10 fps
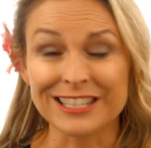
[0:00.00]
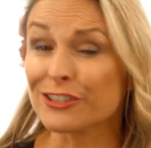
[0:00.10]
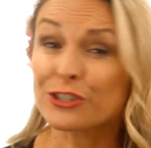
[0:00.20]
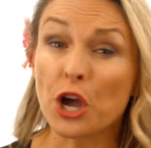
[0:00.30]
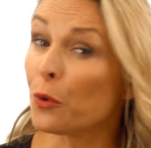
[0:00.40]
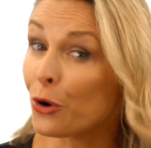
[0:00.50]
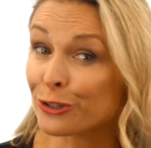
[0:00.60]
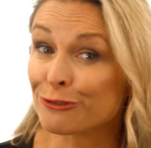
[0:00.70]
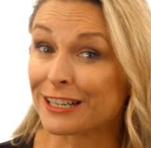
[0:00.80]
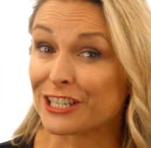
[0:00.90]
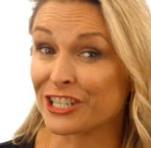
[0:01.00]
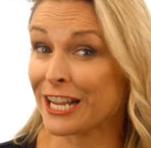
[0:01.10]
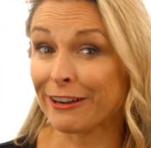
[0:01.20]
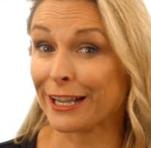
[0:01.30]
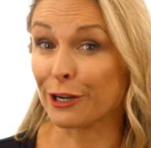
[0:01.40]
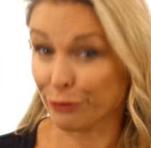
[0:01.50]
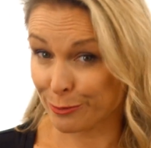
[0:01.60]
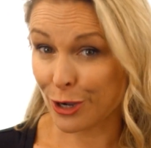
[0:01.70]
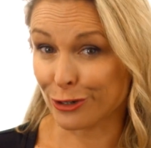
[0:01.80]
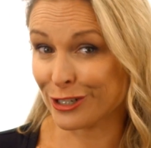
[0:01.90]
This is no ordinary generic
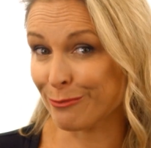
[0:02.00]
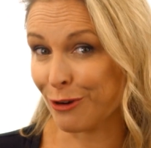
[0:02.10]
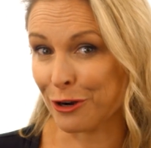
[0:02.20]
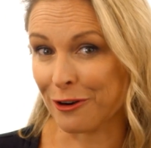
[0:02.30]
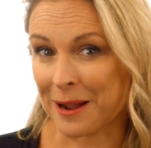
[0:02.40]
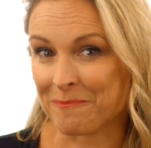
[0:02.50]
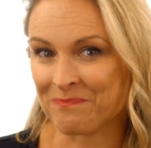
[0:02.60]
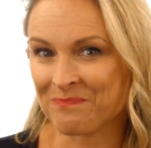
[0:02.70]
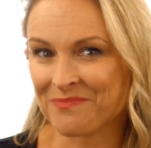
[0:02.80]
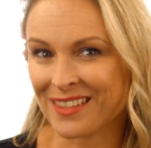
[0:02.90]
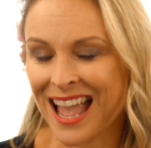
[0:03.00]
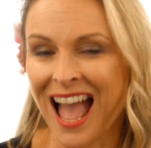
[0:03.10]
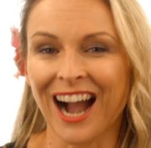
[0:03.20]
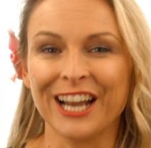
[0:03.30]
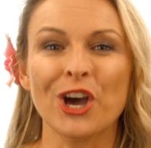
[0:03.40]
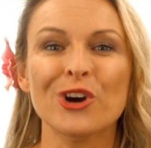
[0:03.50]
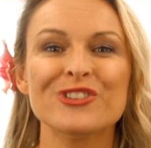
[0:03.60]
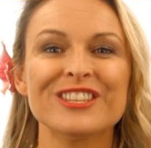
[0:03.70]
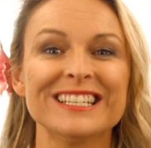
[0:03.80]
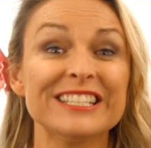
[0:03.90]
group coaching program. I
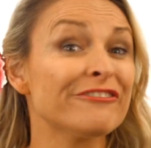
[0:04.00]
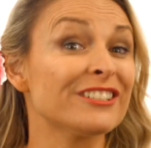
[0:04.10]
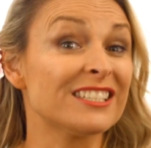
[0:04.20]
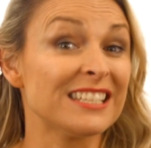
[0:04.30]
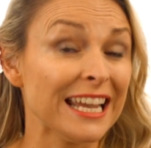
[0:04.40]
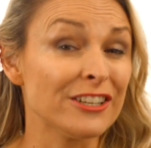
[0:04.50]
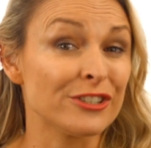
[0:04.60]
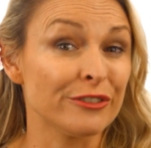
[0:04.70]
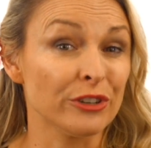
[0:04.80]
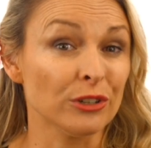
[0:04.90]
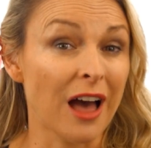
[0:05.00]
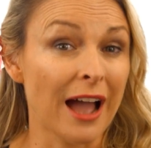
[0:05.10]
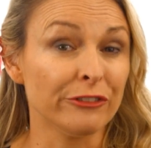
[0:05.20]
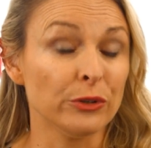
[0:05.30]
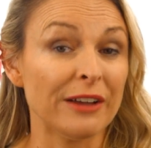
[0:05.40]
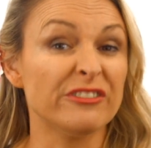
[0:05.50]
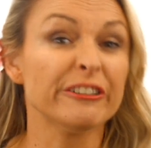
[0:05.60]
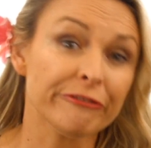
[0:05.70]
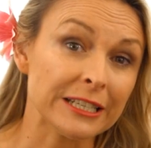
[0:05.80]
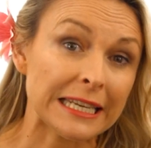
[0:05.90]
know that at different stages of your life, you
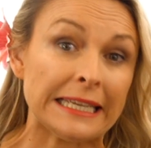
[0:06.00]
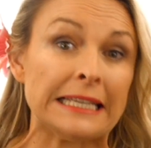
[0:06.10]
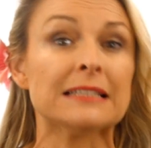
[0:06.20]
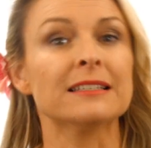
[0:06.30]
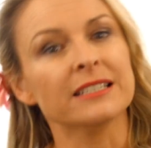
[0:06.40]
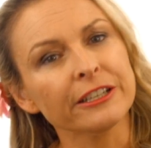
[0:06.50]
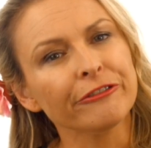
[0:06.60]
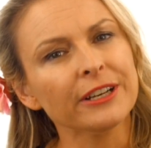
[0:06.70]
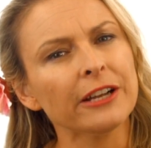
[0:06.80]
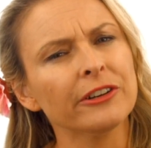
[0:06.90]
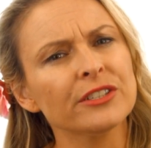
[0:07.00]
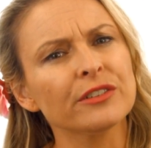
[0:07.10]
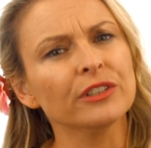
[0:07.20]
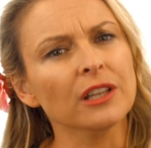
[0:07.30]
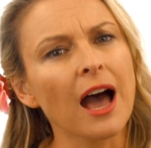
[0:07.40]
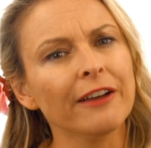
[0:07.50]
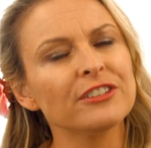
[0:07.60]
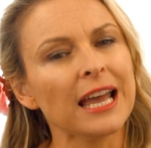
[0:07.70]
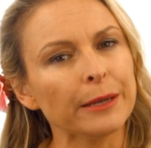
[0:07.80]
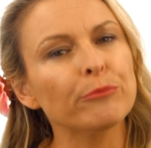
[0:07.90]
have different needs and different areas of your
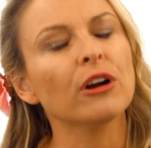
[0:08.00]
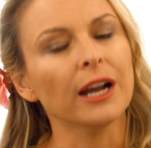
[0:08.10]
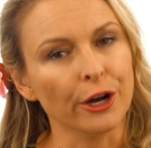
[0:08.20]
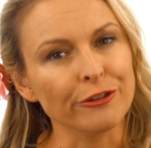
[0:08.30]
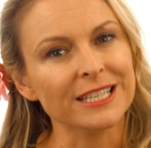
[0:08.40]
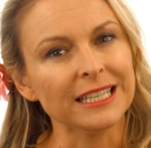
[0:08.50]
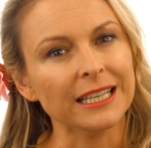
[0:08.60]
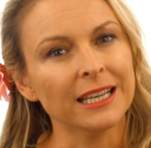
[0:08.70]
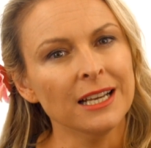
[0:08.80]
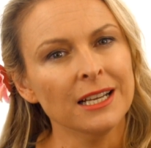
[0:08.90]
life take priority.